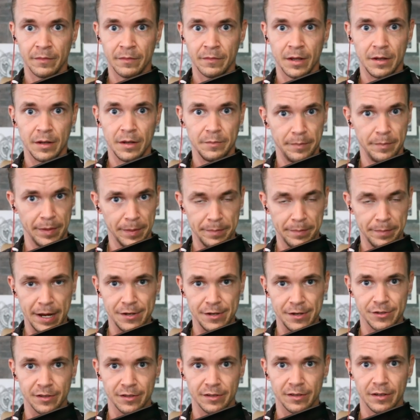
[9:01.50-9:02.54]
been
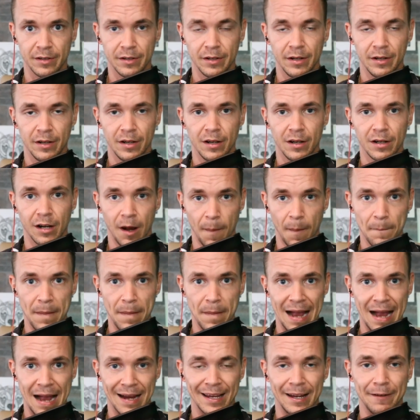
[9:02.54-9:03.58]
patient, come
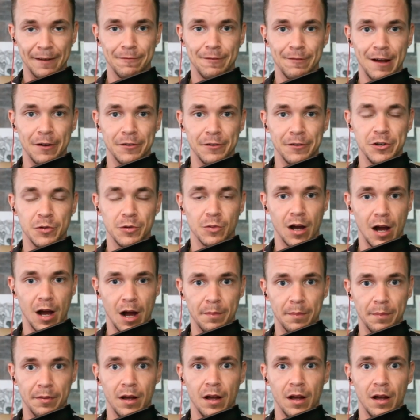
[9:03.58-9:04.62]
back and found you were
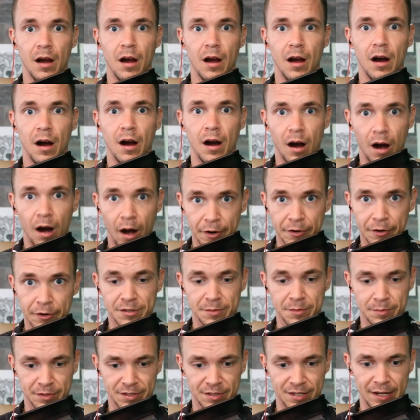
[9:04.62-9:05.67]
up hundreds of
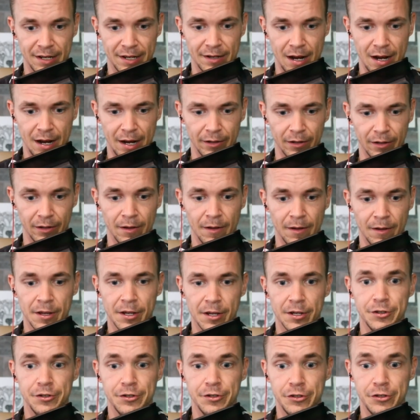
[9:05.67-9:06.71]
percent higher.
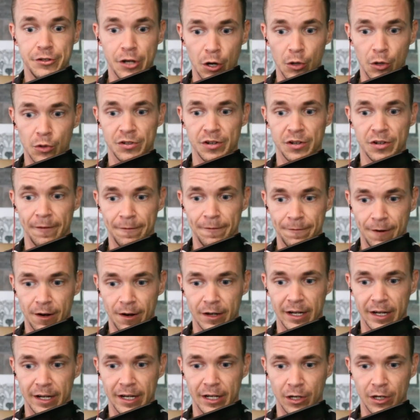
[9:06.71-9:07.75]
Doge
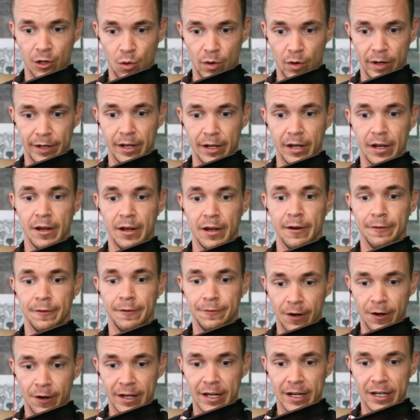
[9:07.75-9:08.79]
fucking coin.
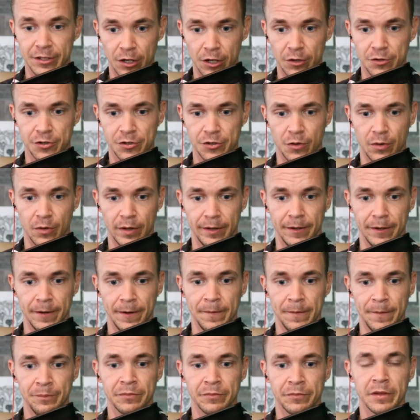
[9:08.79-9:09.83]
Fucking Dogecoin.
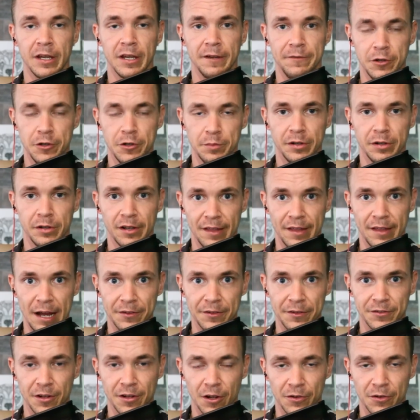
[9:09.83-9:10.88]
If you put
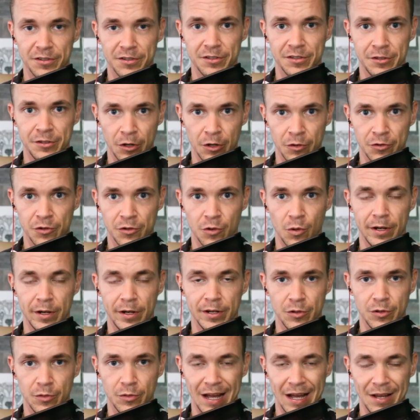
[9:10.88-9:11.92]
$1,000 in Dogecoin in
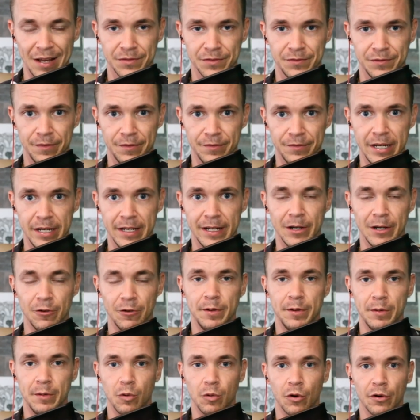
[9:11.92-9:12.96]
2015, it would be
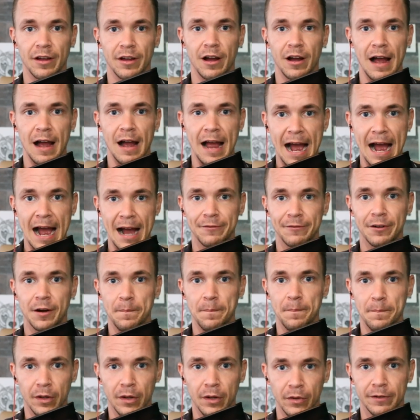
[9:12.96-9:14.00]
worth
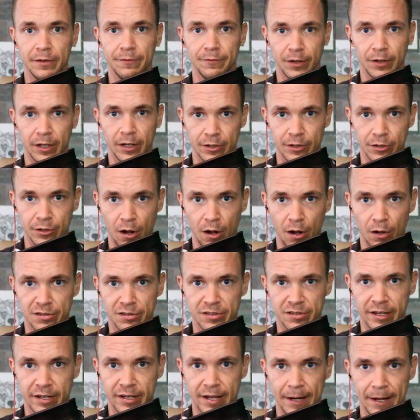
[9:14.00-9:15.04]
$500,000
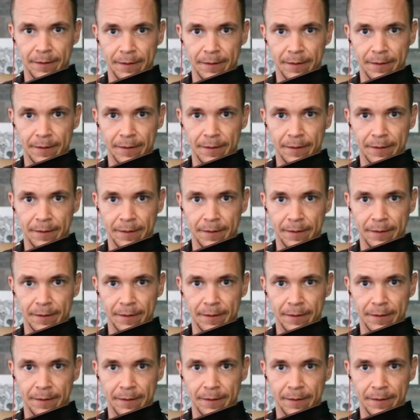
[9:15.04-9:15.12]
today.